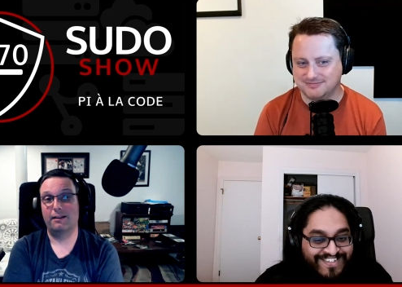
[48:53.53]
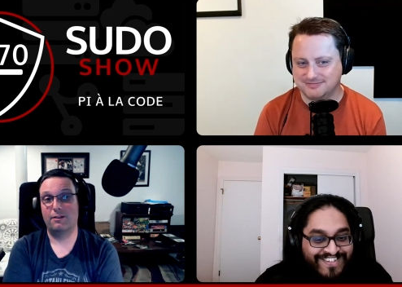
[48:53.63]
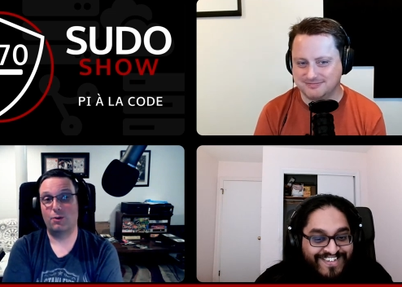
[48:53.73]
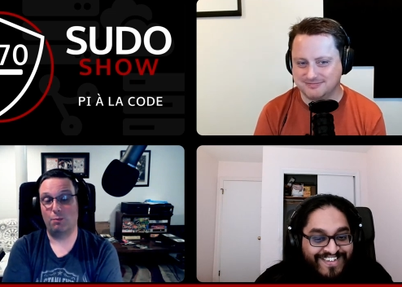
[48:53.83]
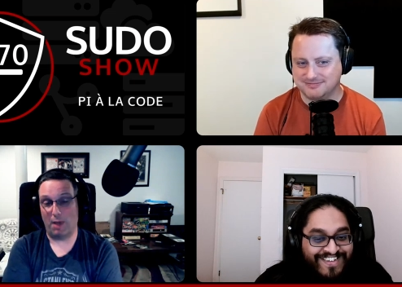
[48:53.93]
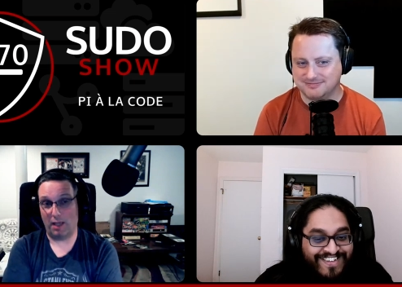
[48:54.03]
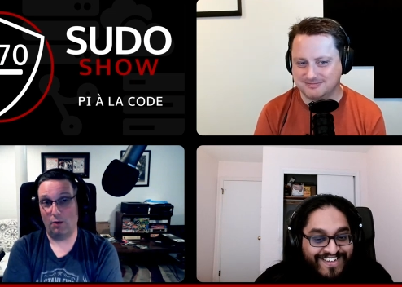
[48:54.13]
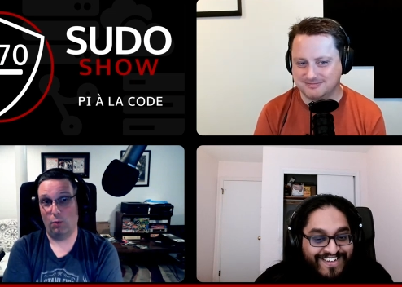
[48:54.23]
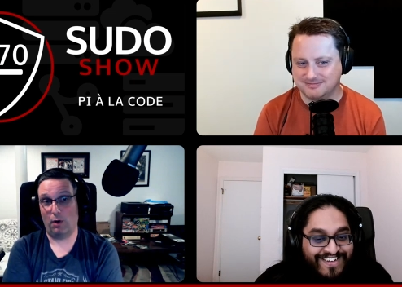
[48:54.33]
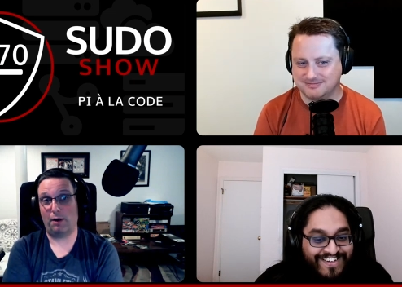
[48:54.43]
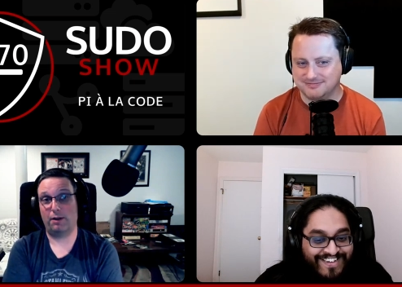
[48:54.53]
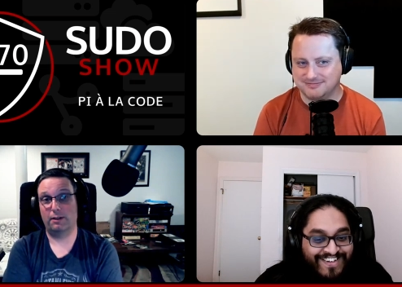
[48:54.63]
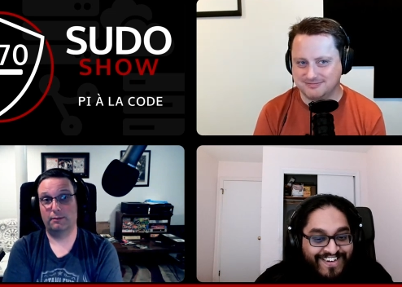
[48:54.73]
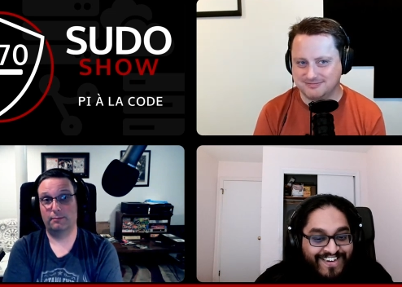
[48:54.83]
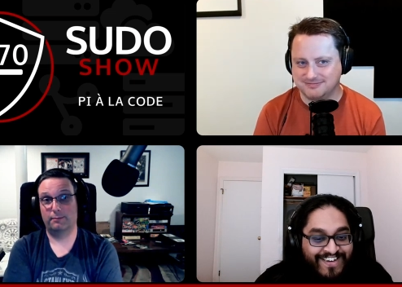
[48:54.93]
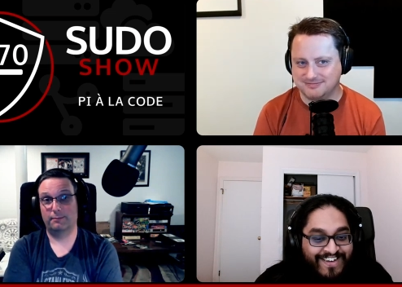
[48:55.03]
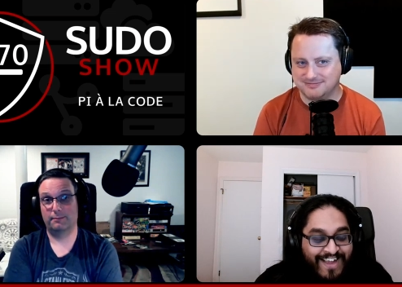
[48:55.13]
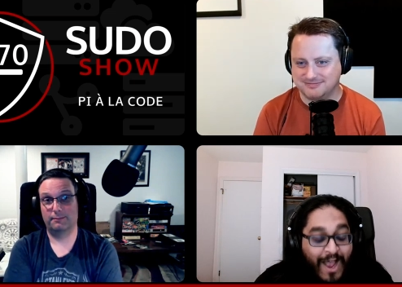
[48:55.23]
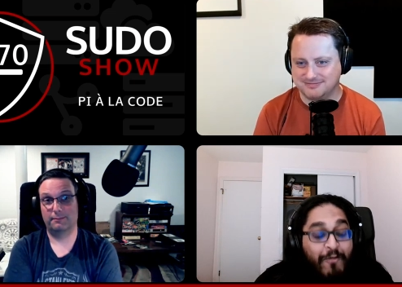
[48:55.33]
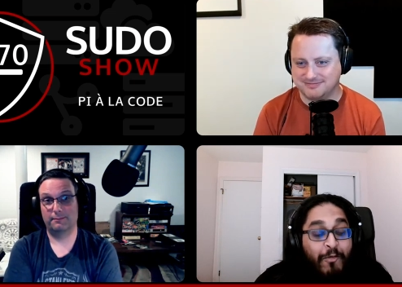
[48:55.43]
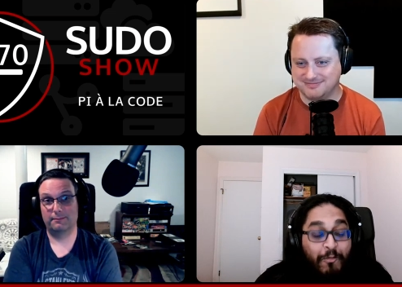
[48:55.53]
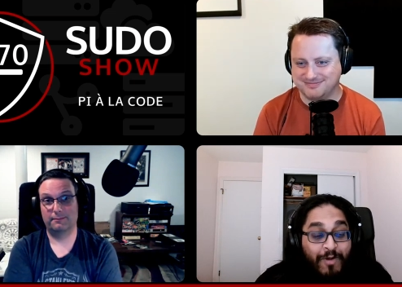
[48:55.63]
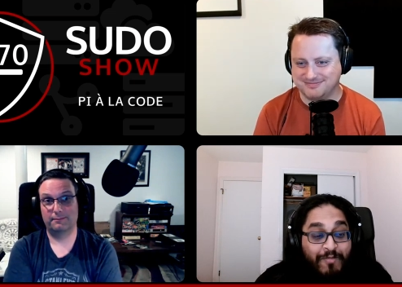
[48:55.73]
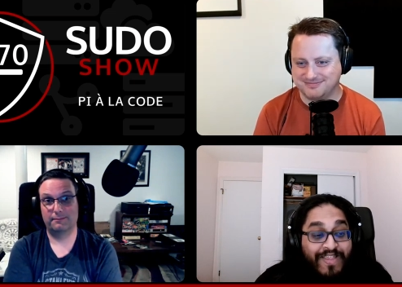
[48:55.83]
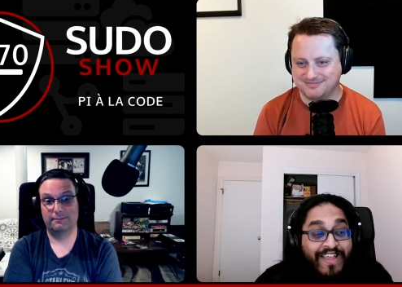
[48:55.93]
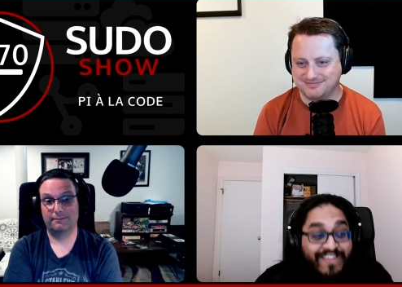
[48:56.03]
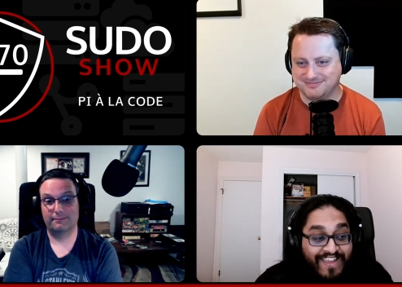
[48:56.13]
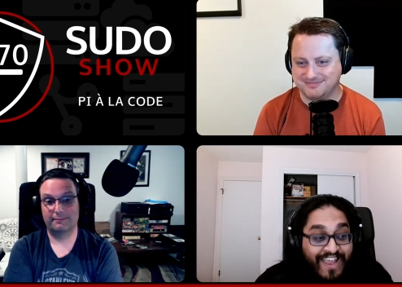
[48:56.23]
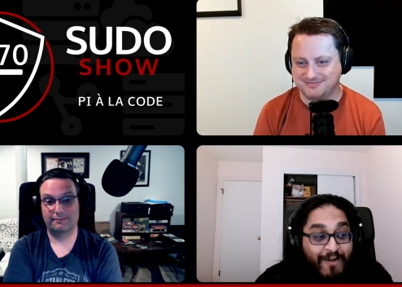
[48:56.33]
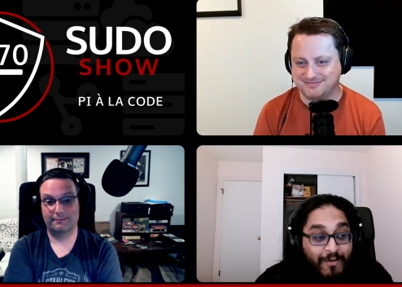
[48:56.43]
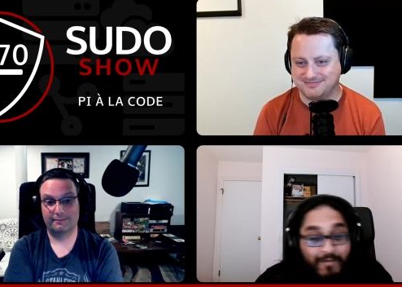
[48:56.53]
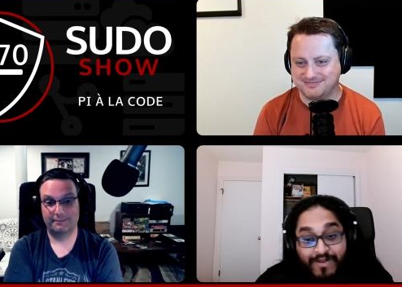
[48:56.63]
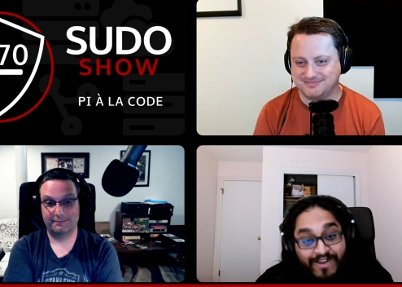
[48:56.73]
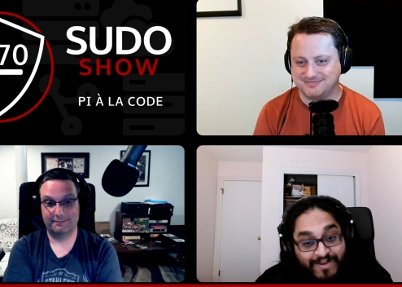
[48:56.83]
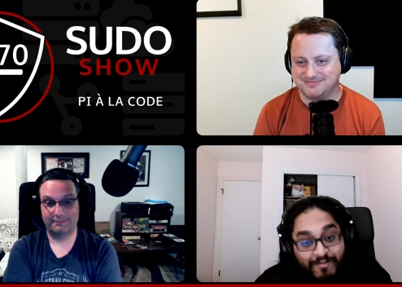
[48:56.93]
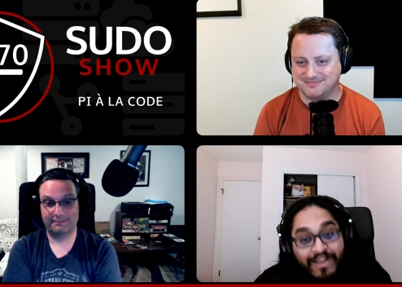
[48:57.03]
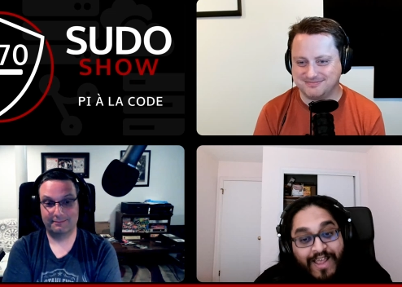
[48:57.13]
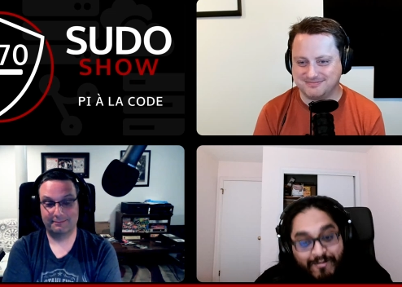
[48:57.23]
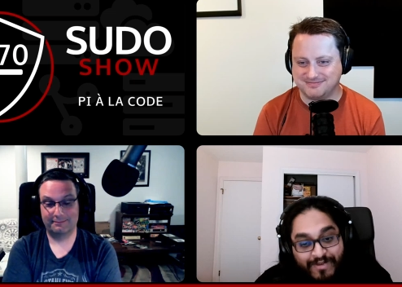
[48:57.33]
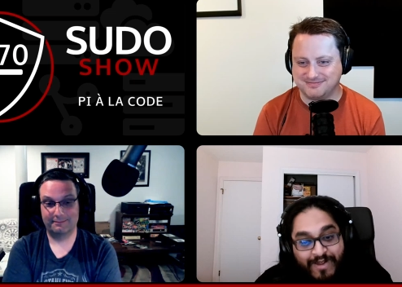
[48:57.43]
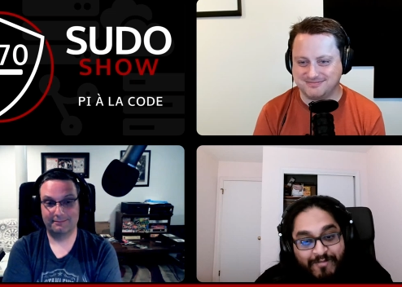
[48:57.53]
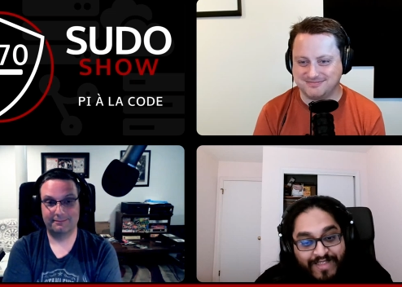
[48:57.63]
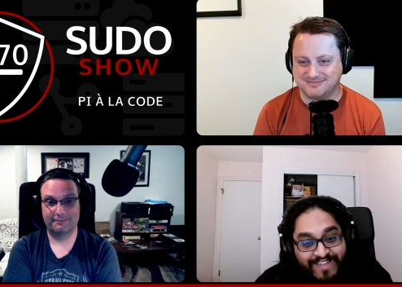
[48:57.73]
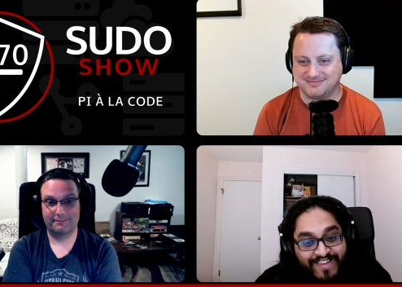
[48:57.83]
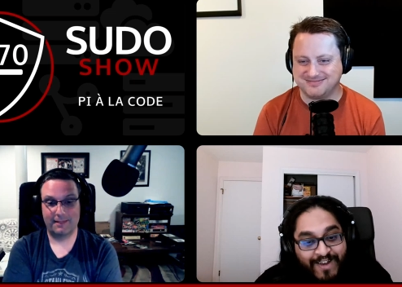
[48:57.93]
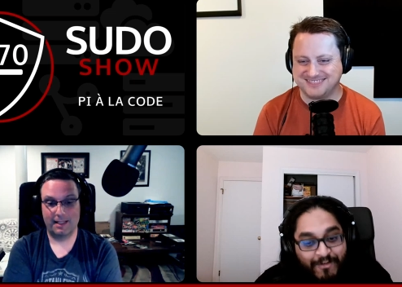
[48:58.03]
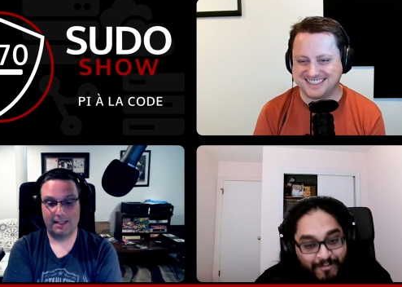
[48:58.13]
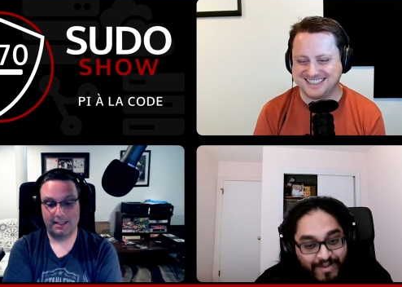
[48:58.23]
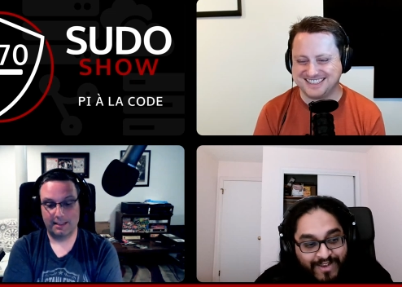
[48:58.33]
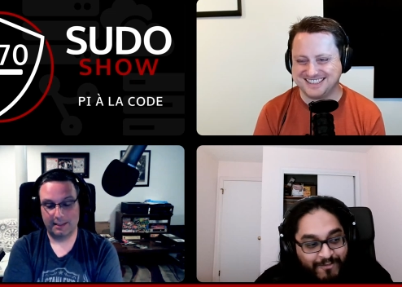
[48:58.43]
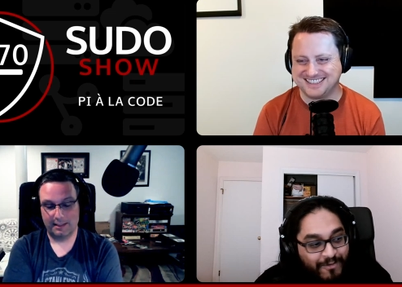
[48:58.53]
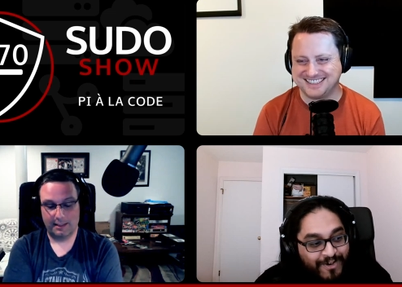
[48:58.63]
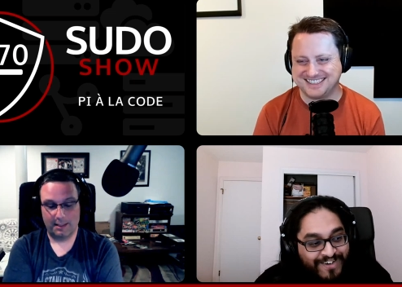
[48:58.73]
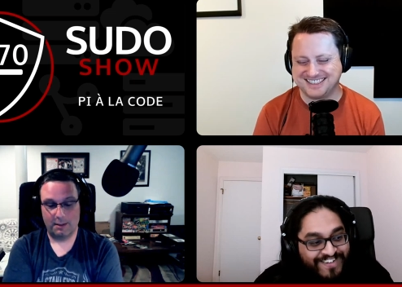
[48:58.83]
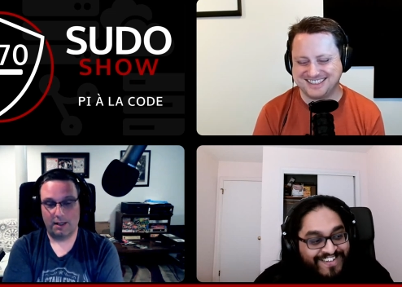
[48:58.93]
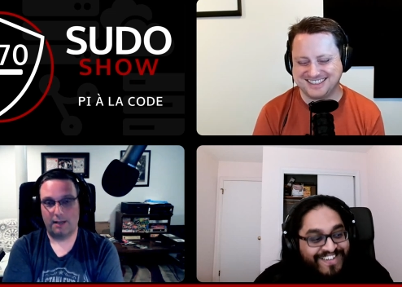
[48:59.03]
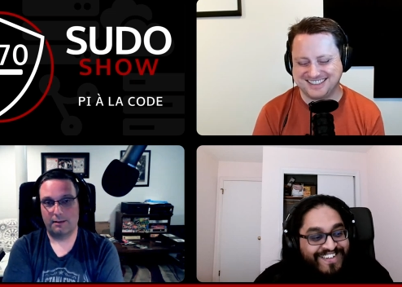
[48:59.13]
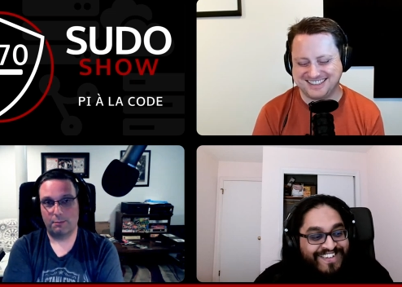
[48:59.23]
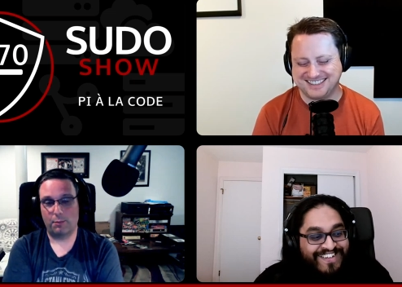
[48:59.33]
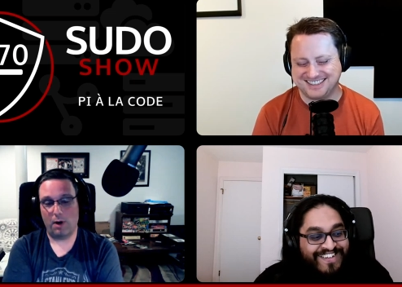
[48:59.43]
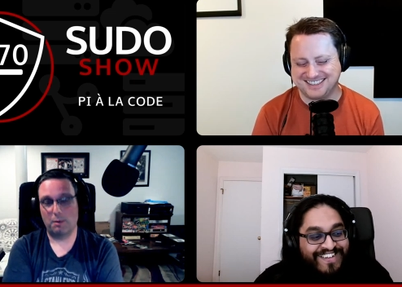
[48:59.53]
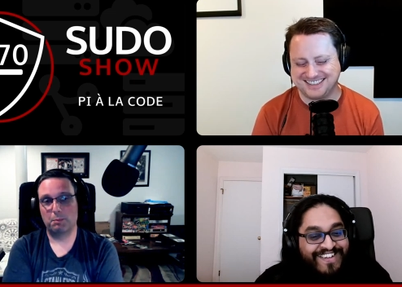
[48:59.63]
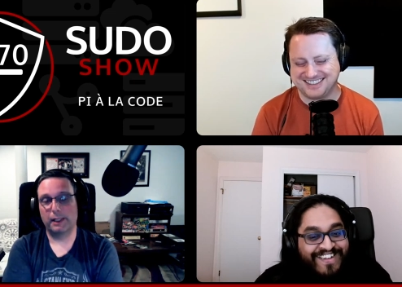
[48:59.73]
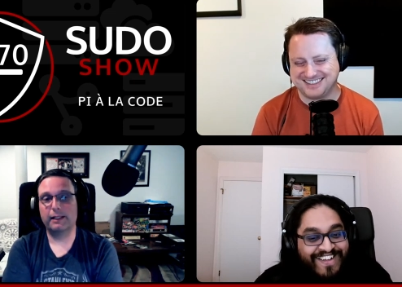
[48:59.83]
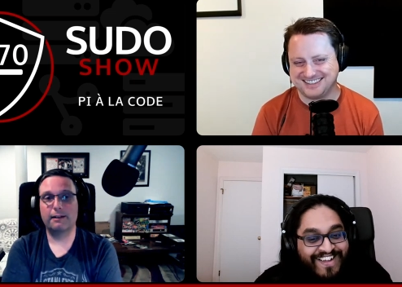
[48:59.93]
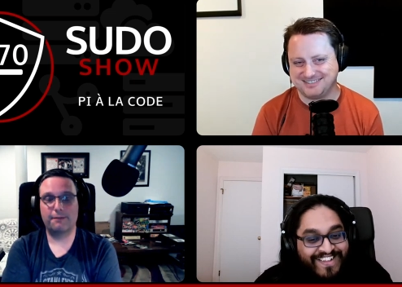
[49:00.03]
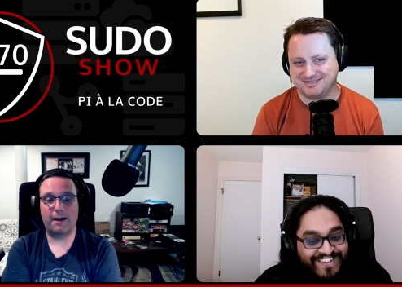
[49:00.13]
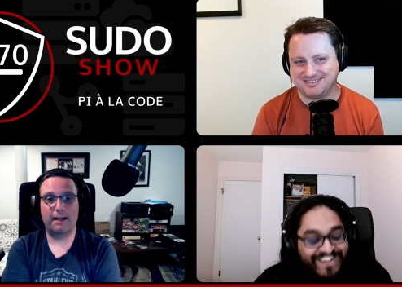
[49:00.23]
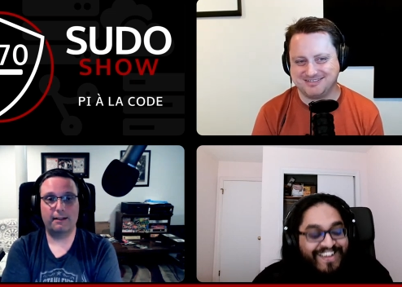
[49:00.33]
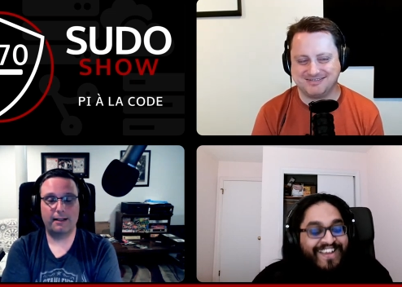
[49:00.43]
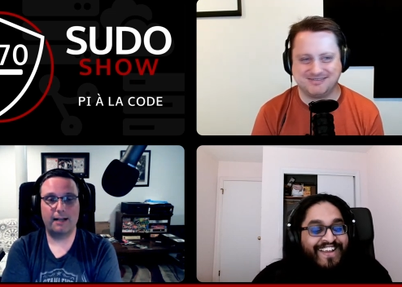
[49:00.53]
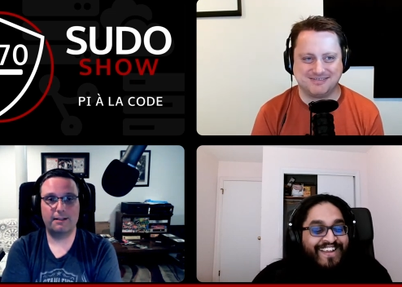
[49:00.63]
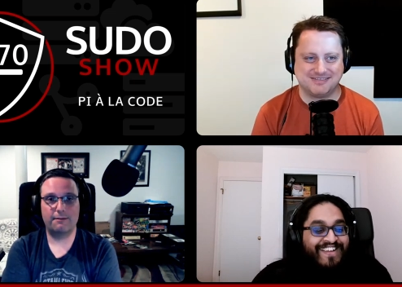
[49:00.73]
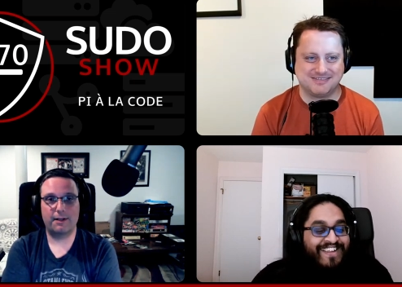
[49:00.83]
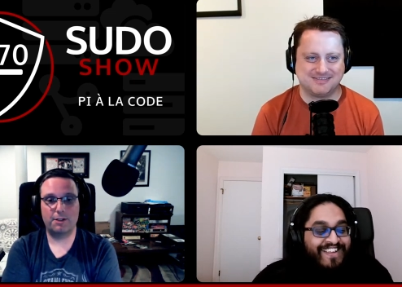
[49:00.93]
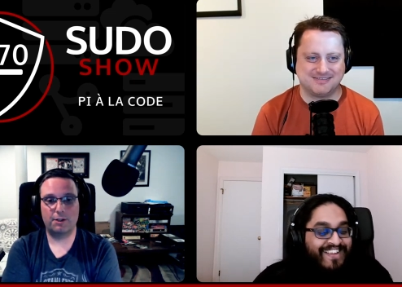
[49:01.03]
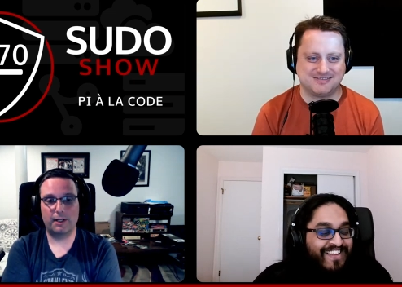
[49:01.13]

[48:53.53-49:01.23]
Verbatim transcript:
Speaker 1: to make it work.
Speaker 2: I will rip that thing out and plug in my laptop. That's how it'll make it work.
Speaker 1: Probably, if I had to venture